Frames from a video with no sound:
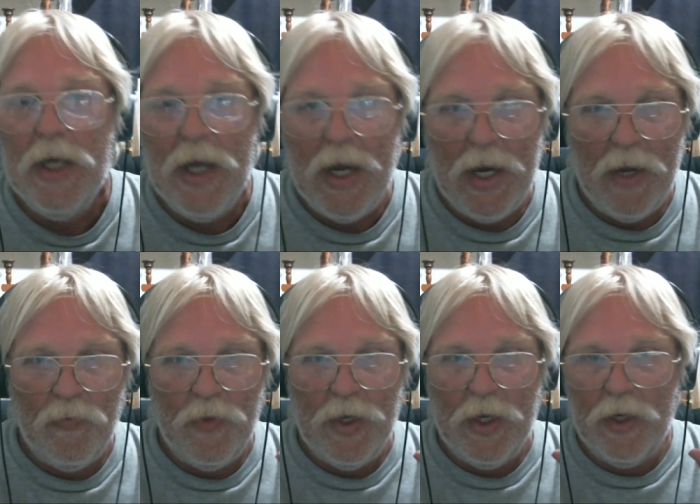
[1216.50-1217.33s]

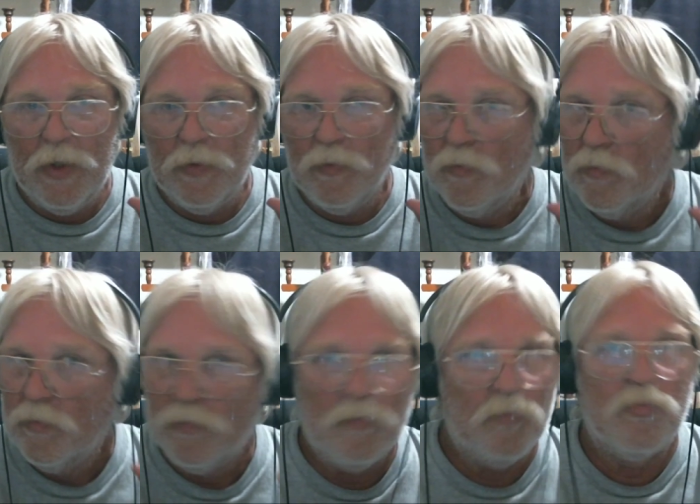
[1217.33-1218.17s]
And then
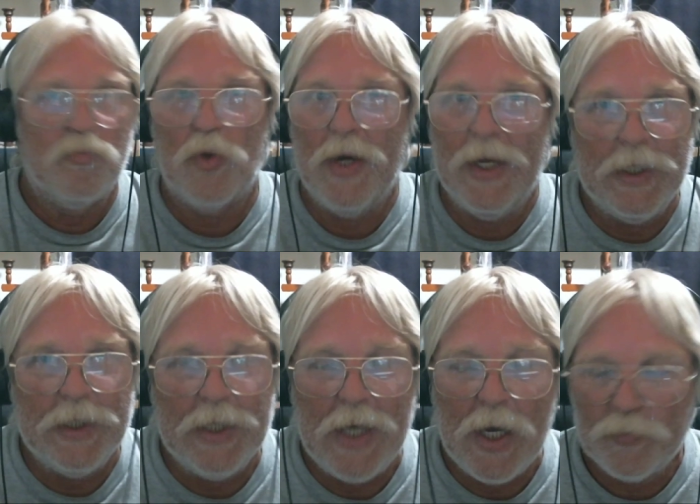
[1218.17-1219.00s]
bringing
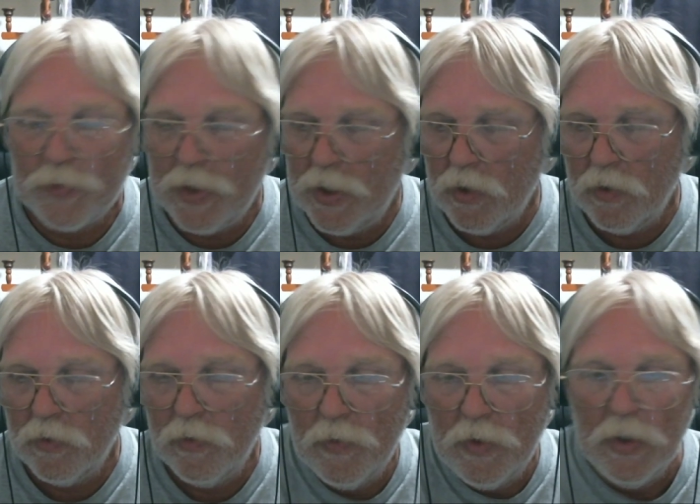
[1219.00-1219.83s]
it out
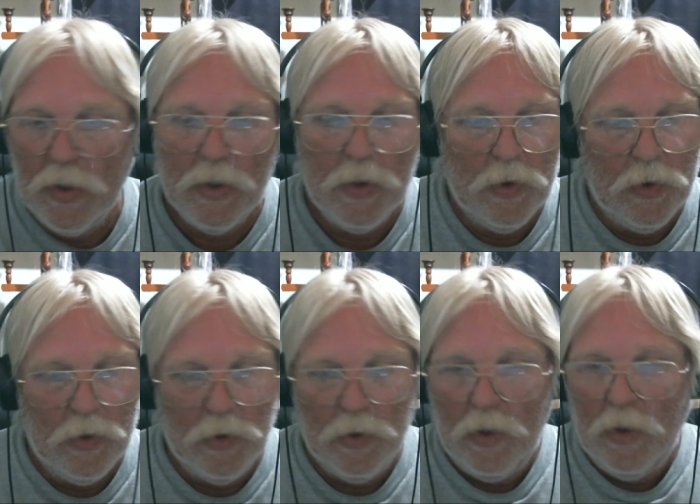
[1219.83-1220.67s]
there,
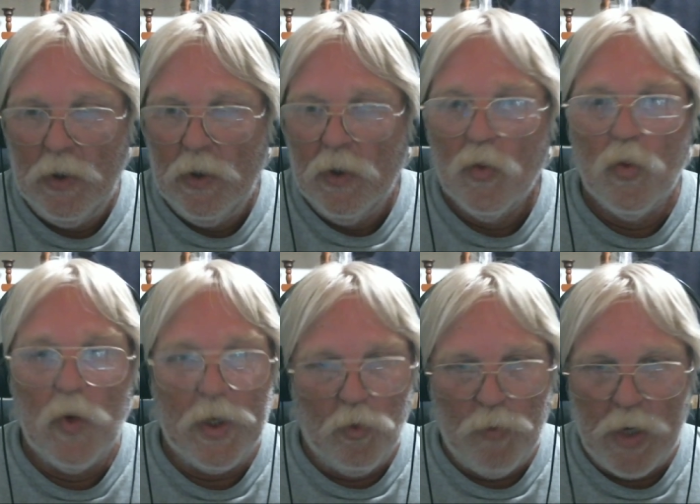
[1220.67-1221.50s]

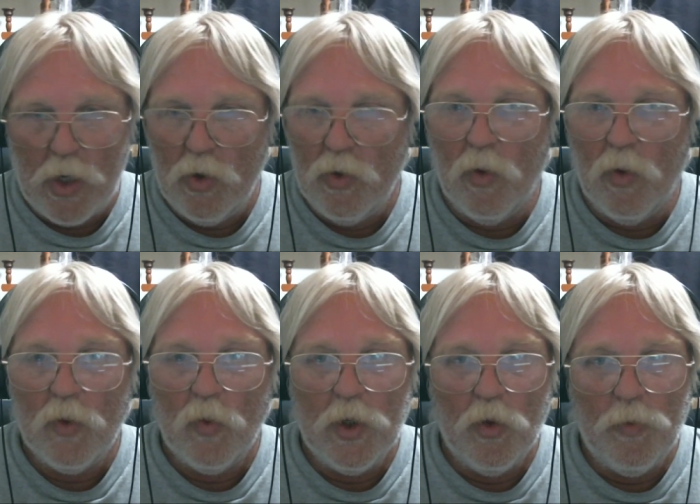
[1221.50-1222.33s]
wheelbarrow,
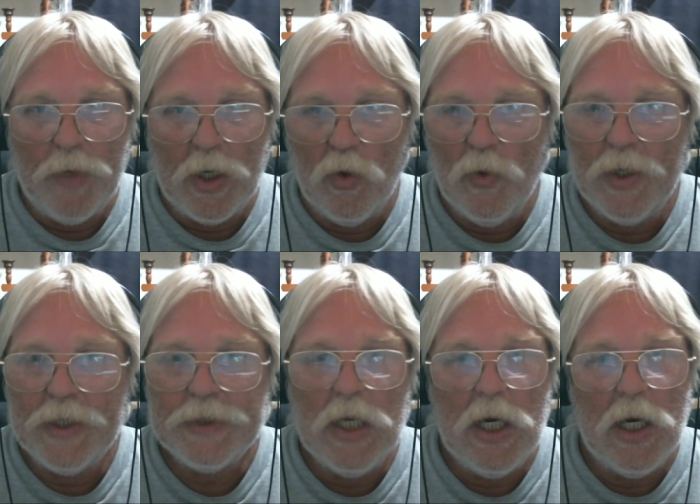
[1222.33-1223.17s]
one wheelbarrow at a
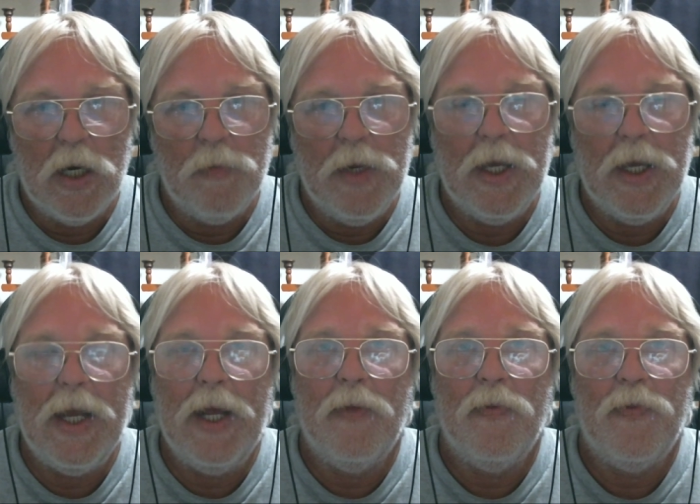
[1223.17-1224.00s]
time,
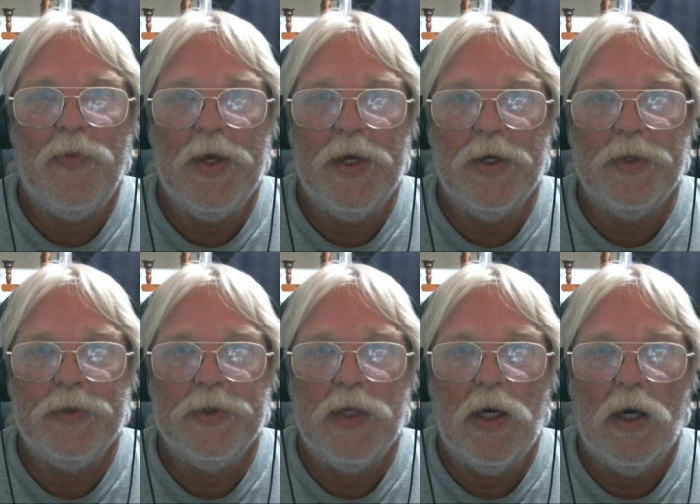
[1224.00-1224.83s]
and
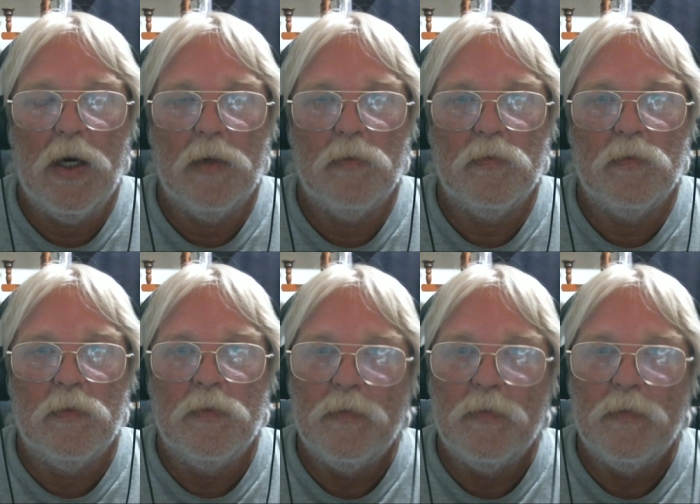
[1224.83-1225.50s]
then um,